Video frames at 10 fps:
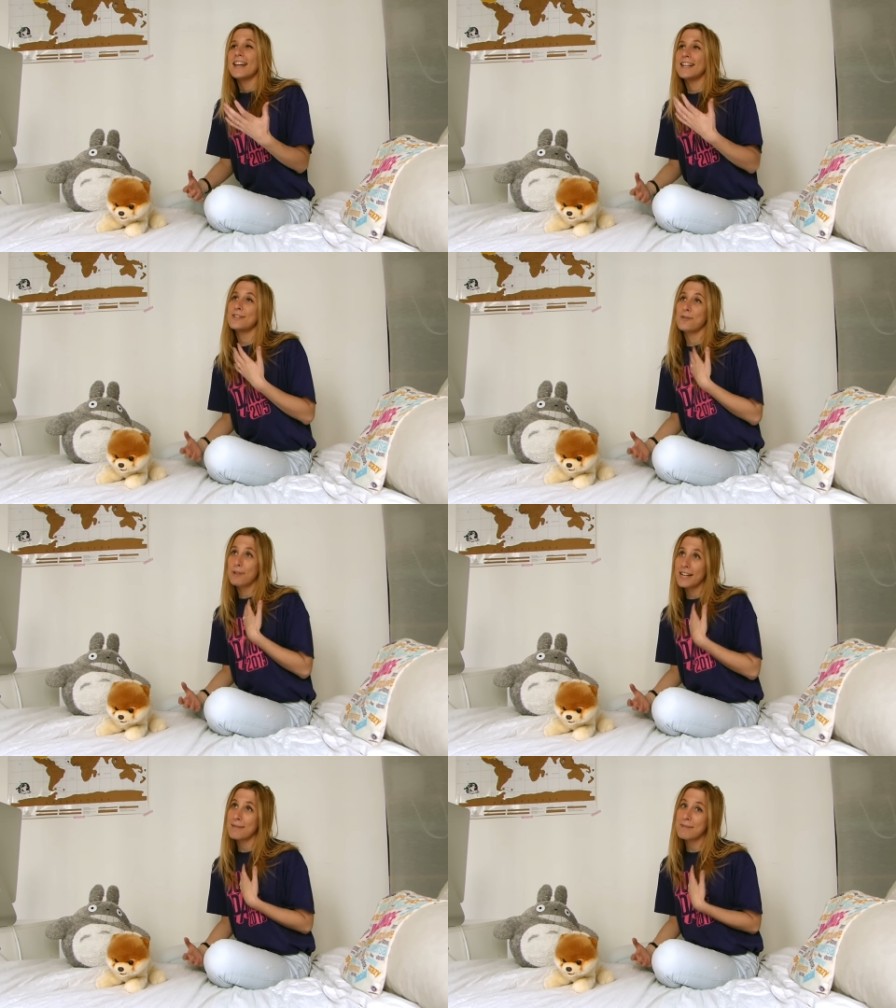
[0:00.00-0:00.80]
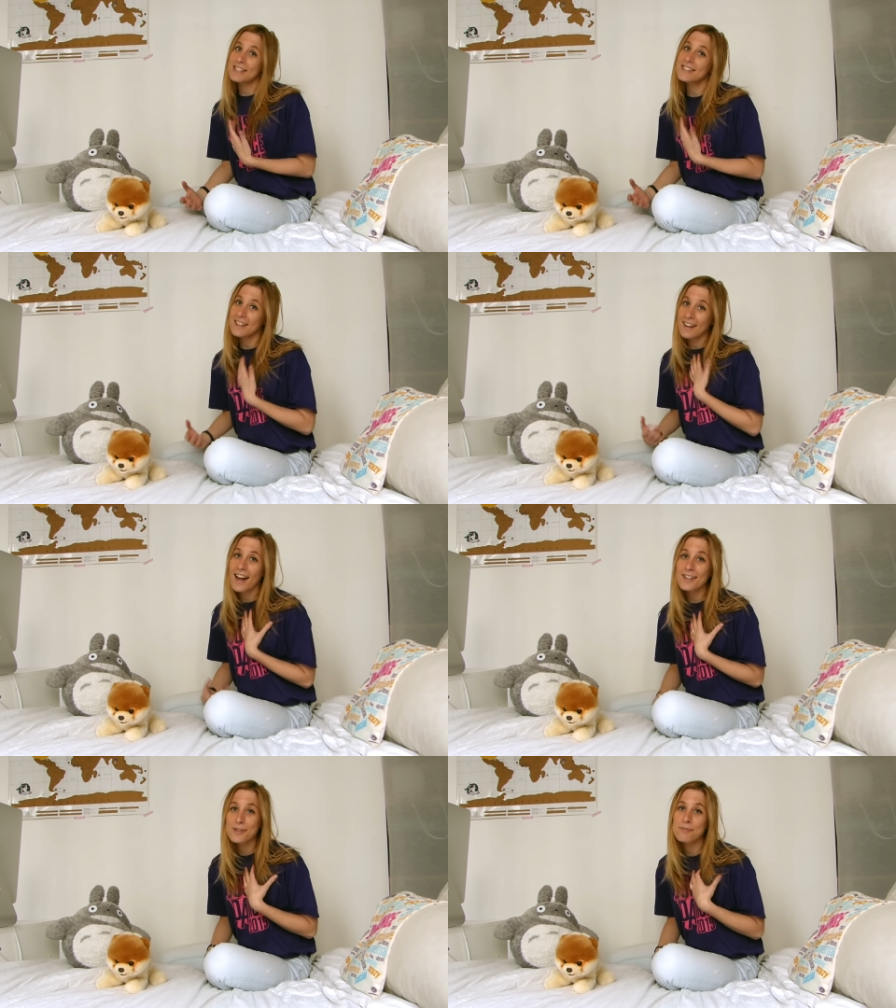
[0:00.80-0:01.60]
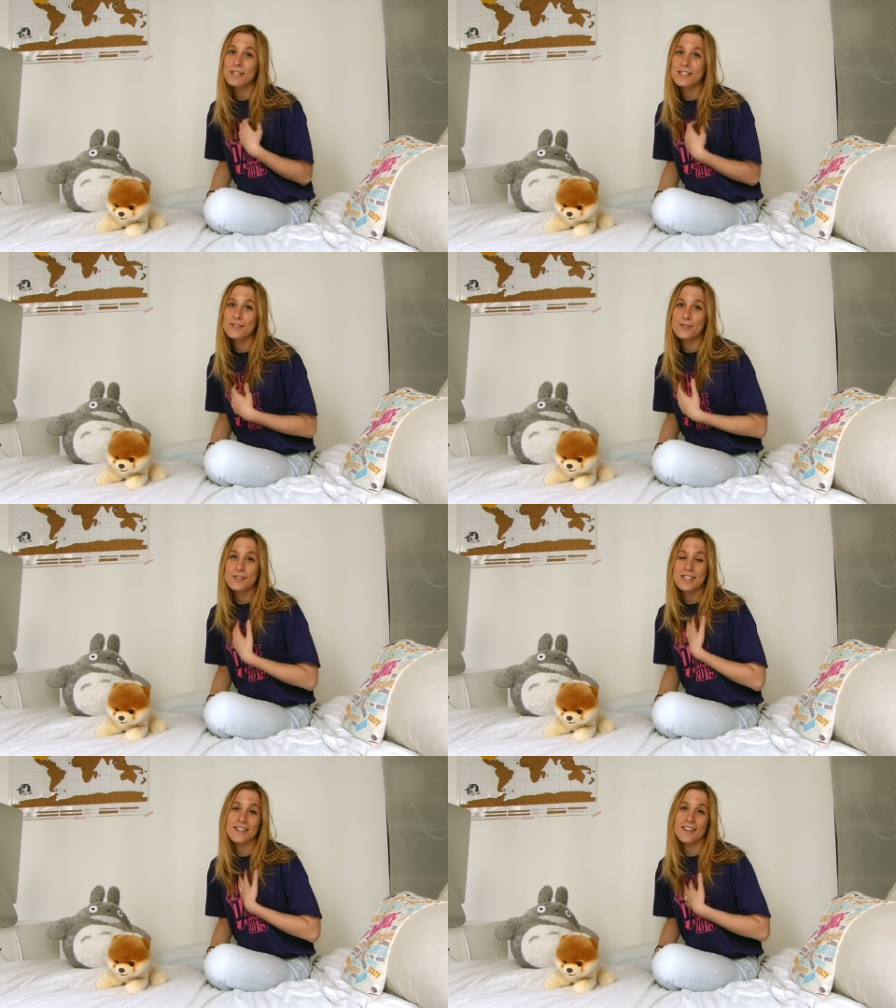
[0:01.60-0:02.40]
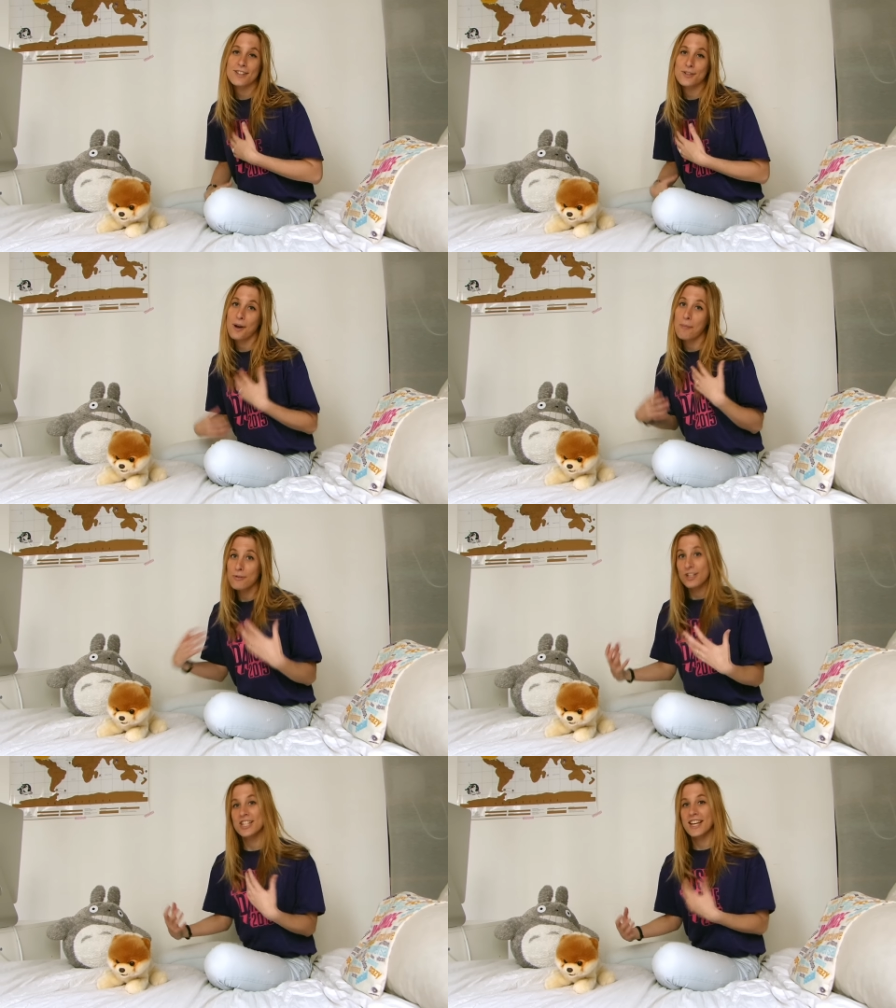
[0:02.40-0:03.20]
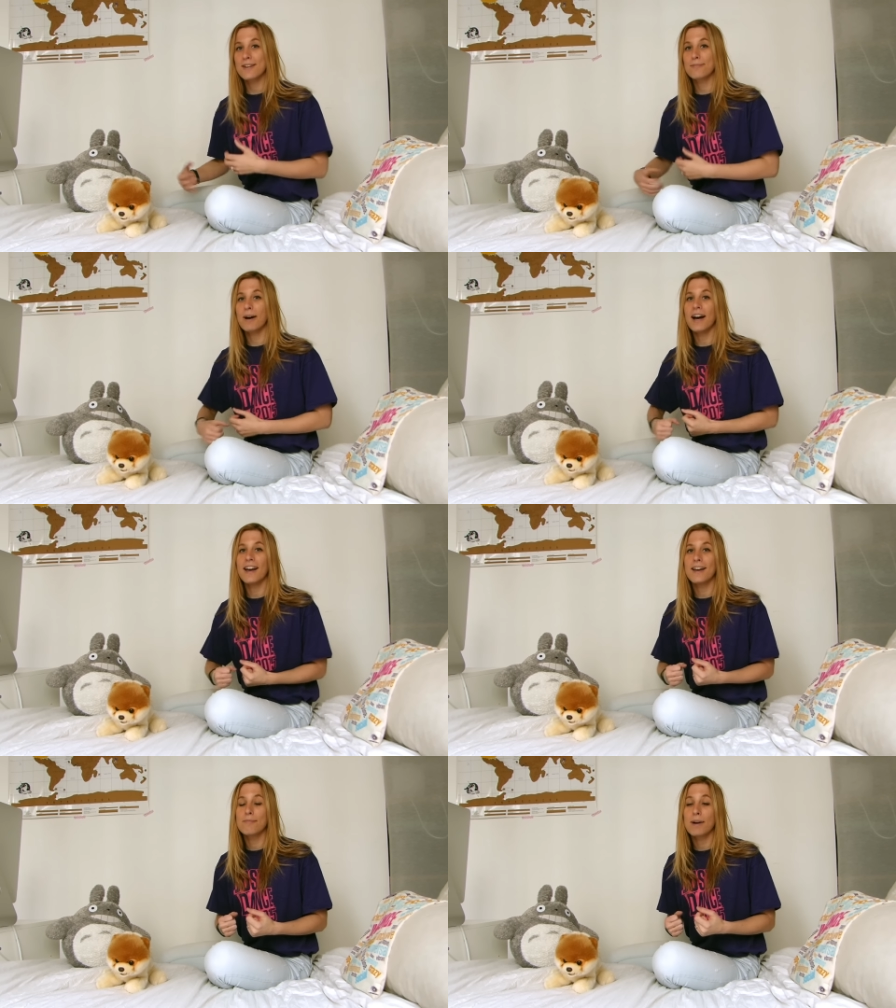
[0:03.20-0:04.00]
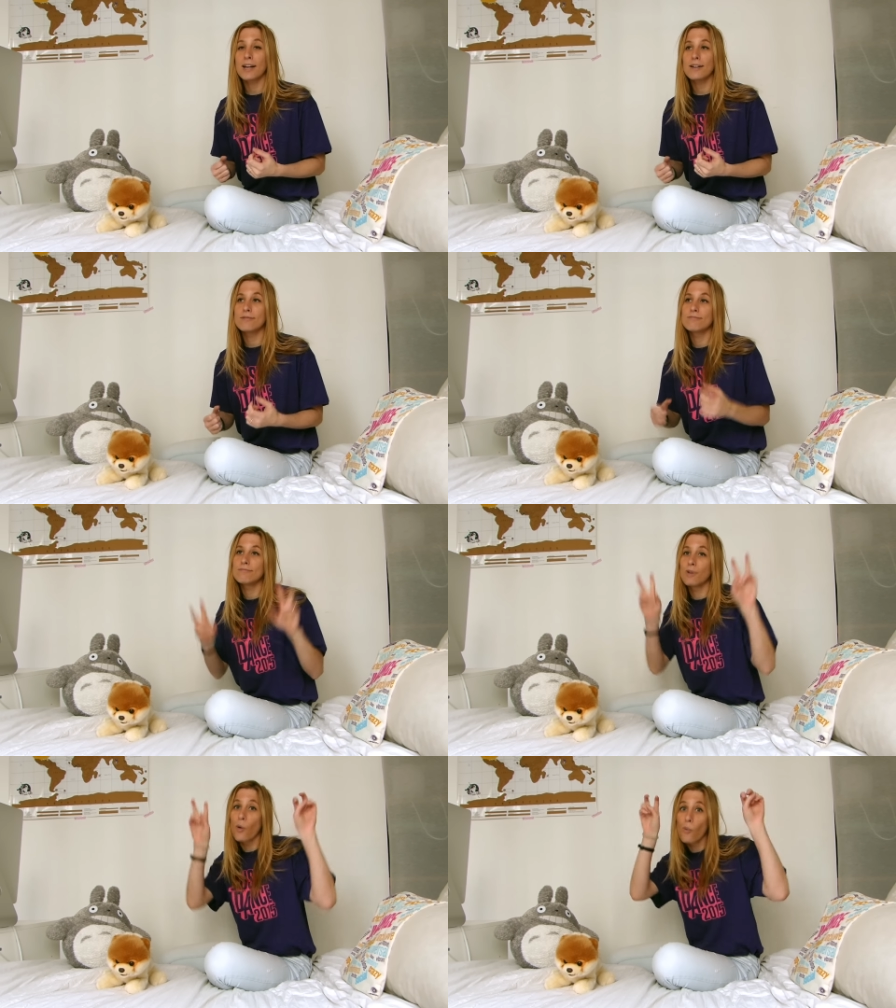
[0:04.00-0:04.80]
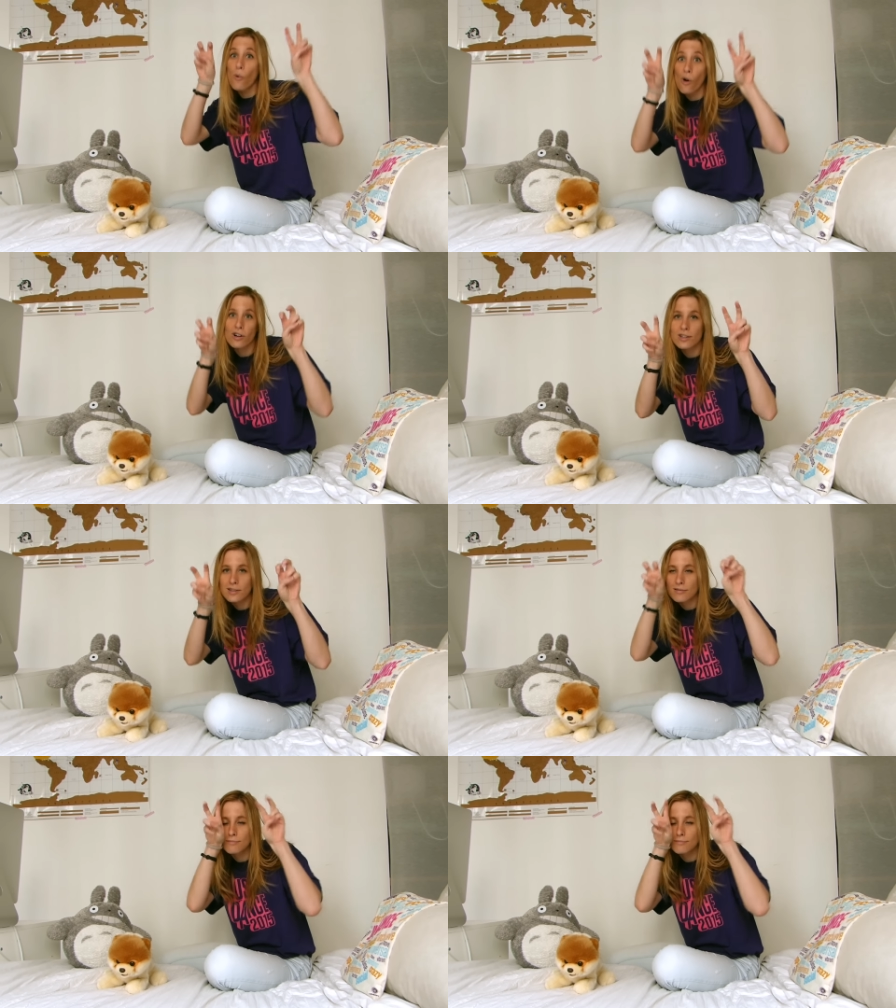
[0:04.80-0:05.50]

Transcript: It really means a lot to me to see that you appreciate my my work,